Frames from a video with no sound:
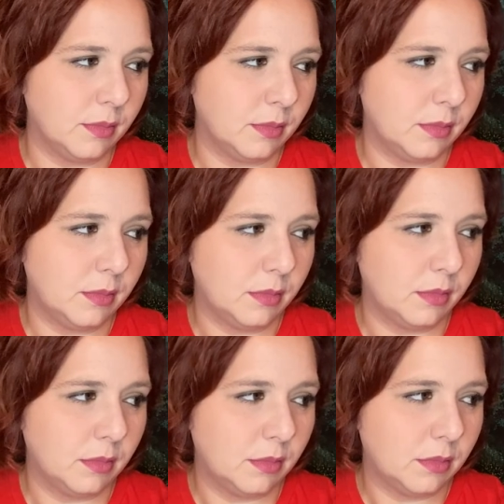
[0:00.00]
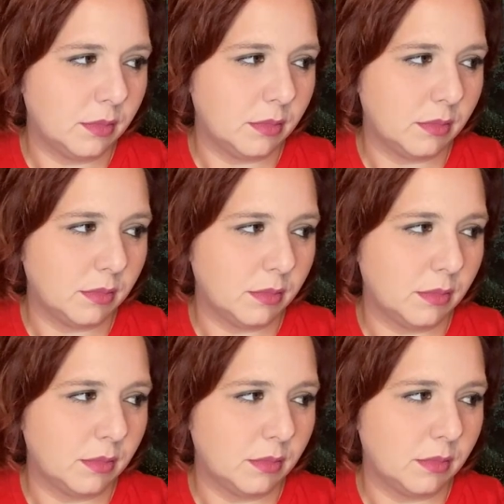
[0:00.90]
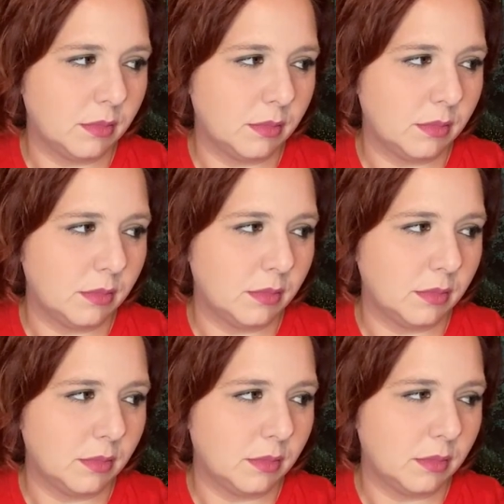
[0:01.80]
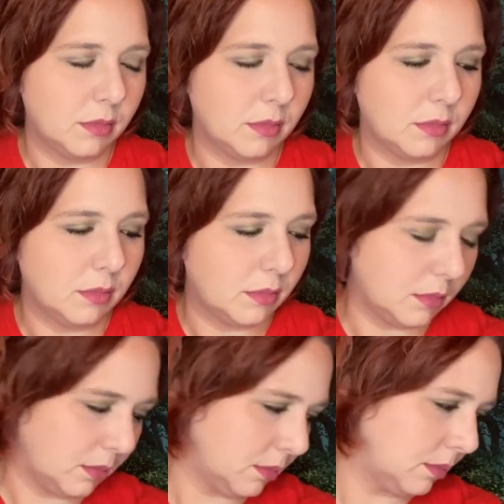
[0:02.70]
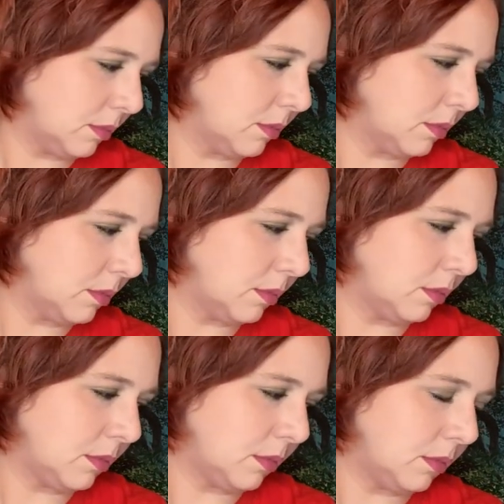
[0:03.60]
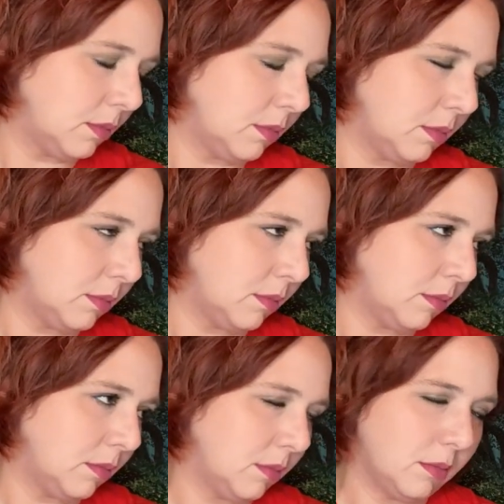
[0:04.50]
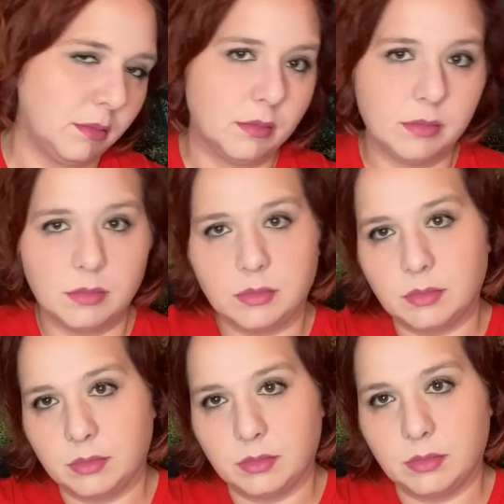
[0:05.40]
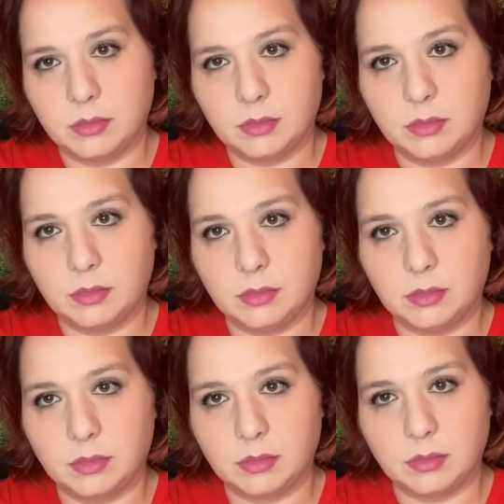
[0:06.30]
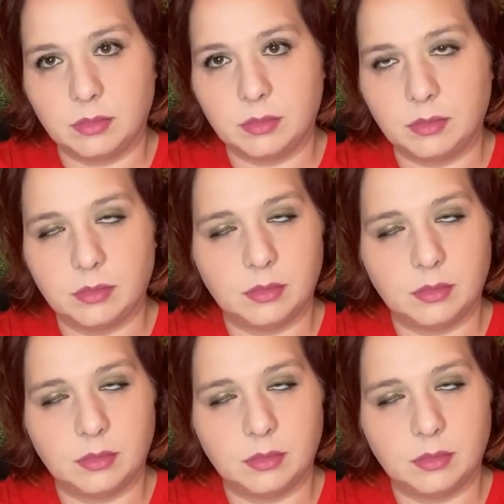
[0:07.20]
(silence)